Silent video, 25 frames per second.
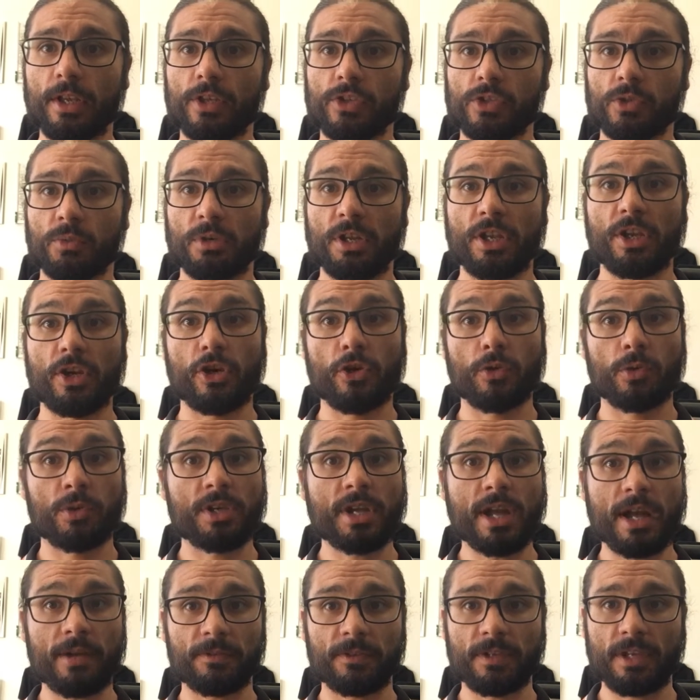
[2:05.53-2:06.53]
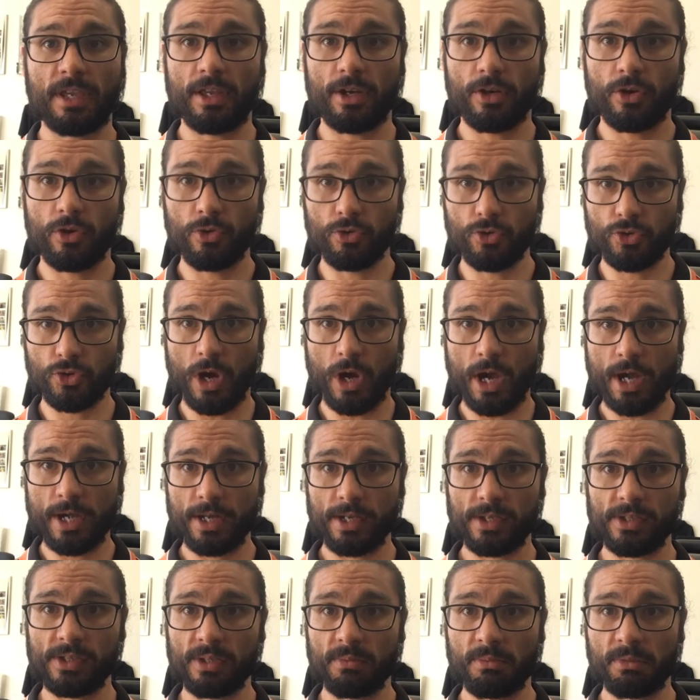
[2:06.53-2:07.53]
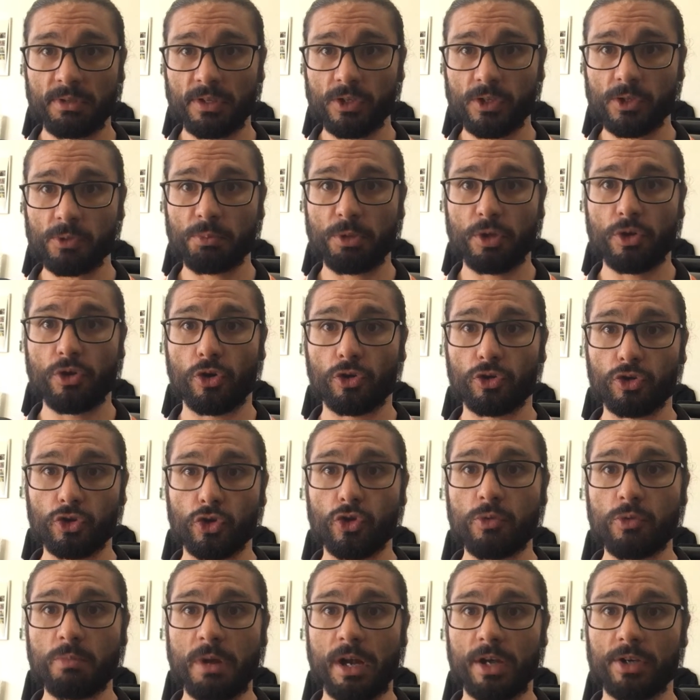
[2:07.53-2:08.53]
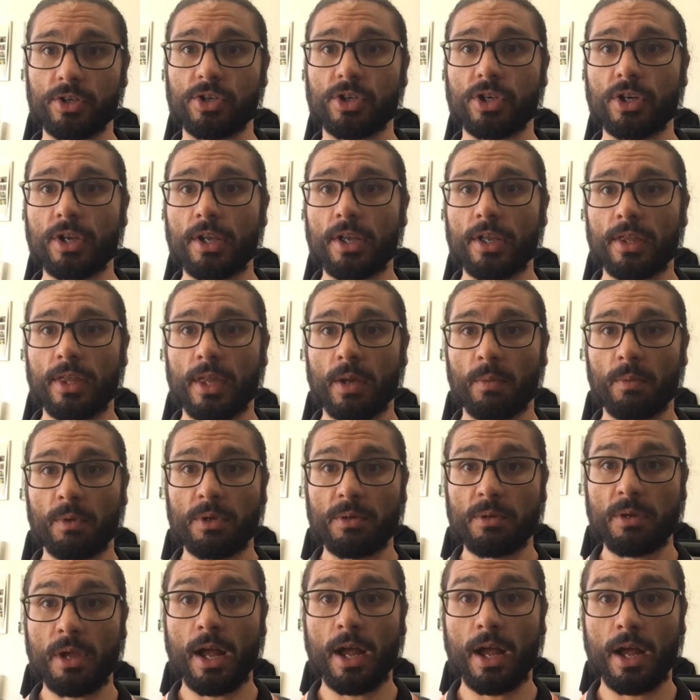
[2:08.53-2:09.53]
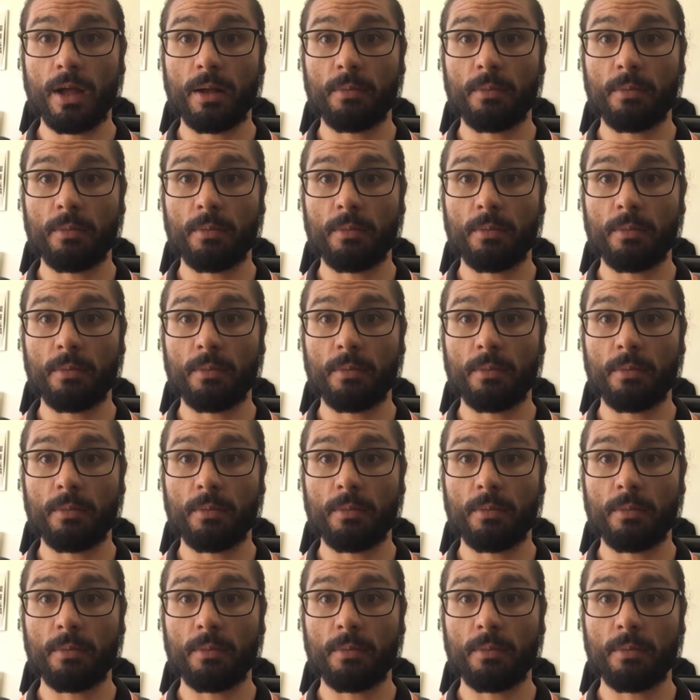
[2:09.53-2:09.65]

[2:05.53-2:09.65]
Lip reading: So we need to do enough to get a good training stimulus, but not too much that we